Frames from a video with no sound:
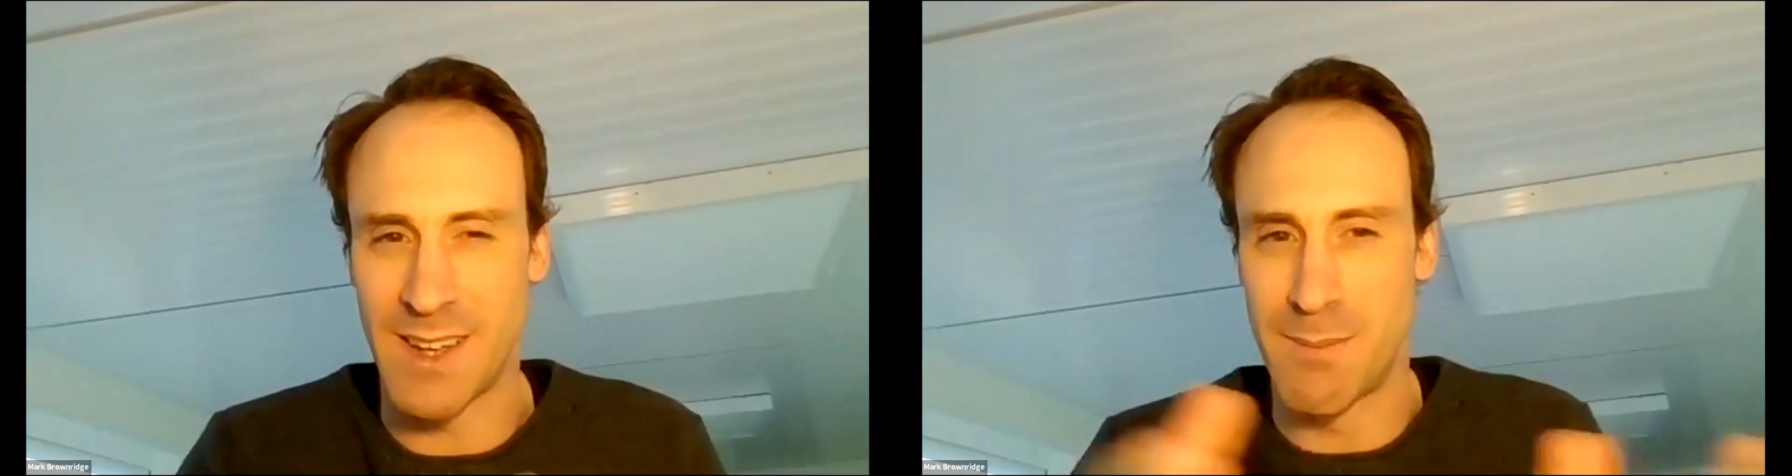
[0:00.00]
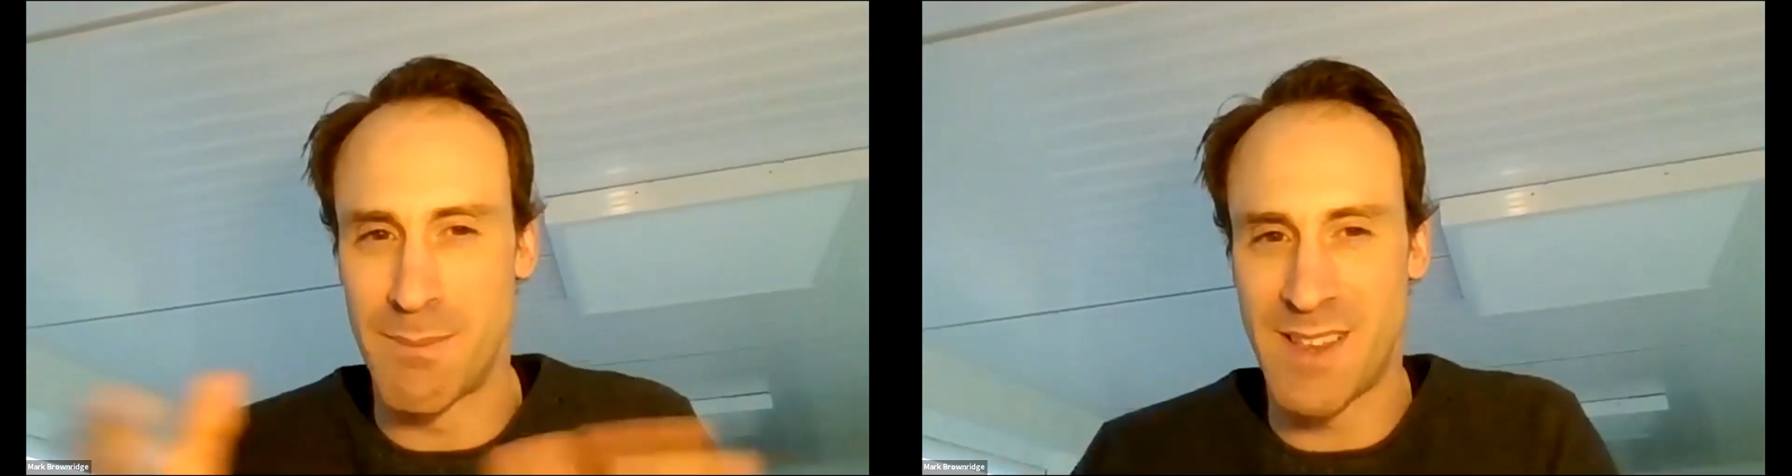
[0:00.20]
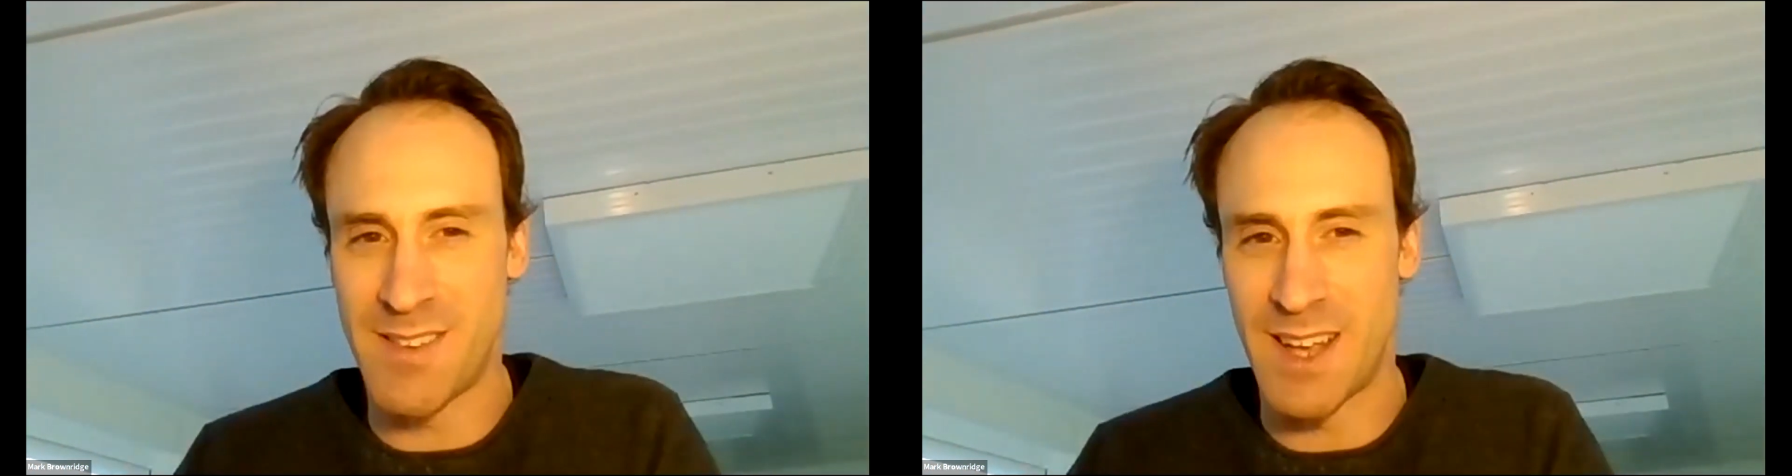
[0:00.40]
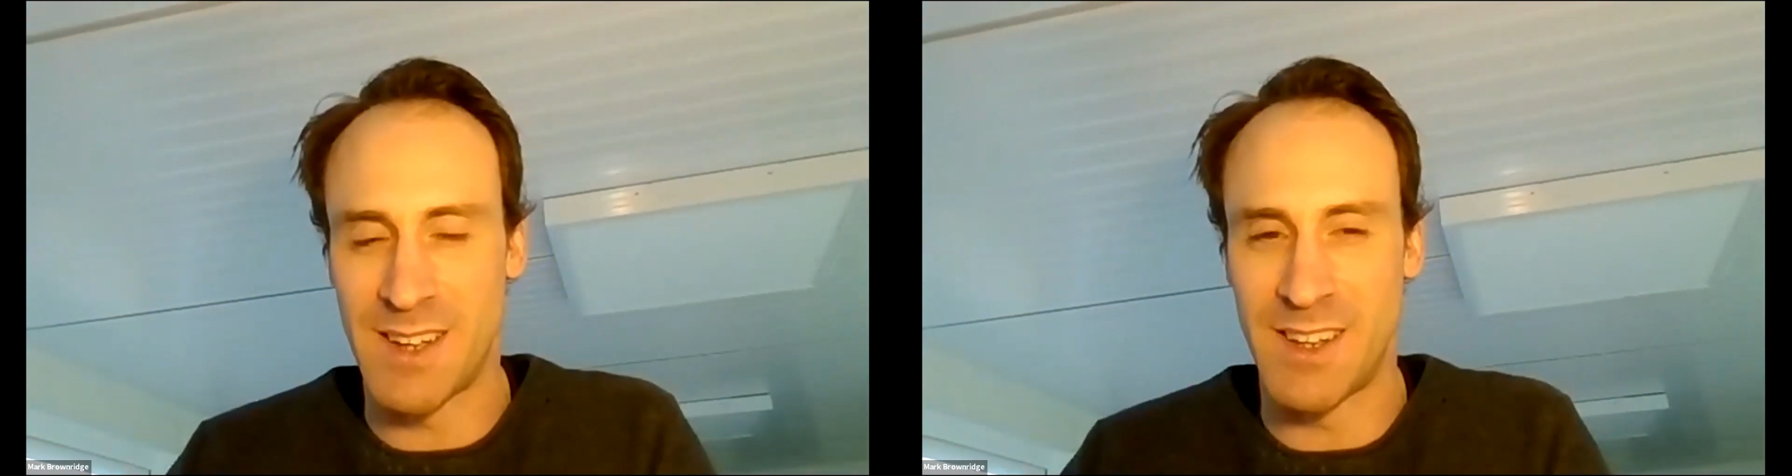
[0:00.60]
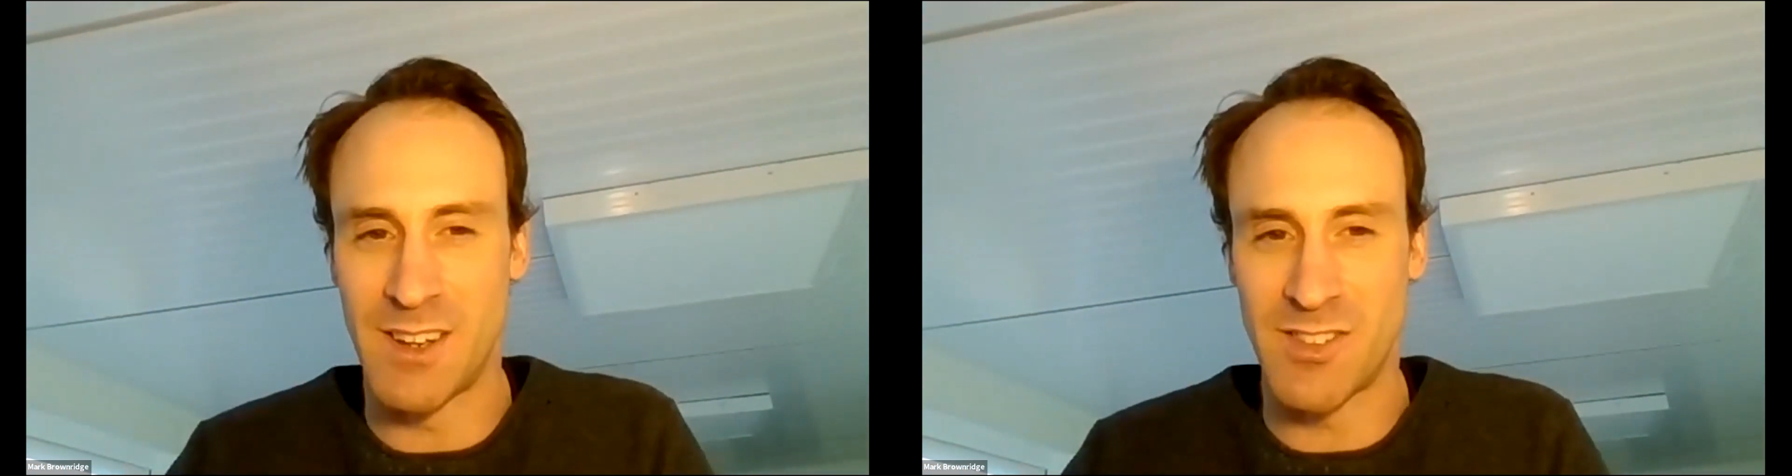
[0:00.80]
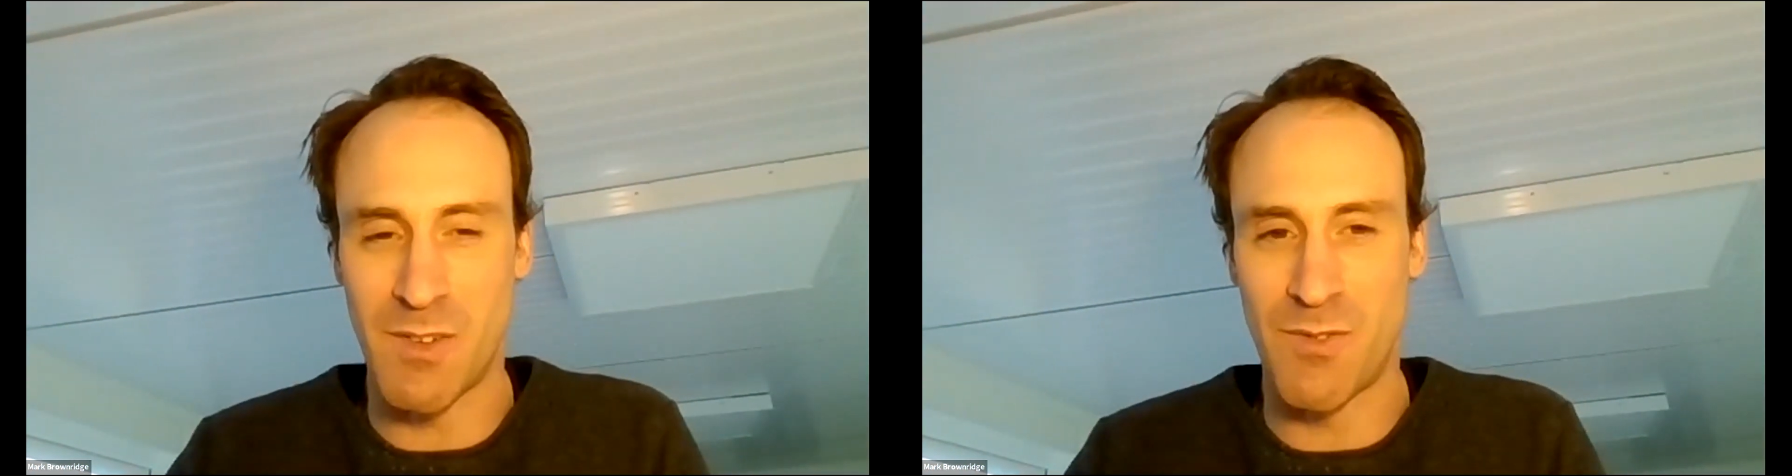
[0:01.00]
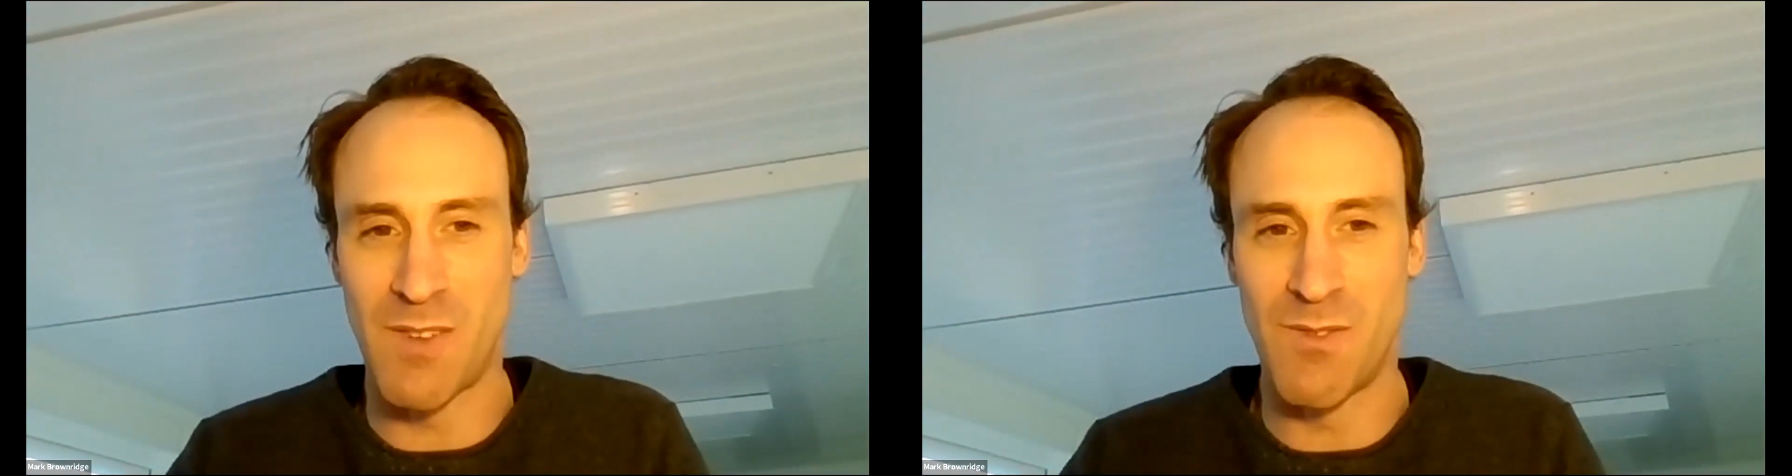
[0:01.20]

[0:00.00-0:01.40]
and medtech? You know, some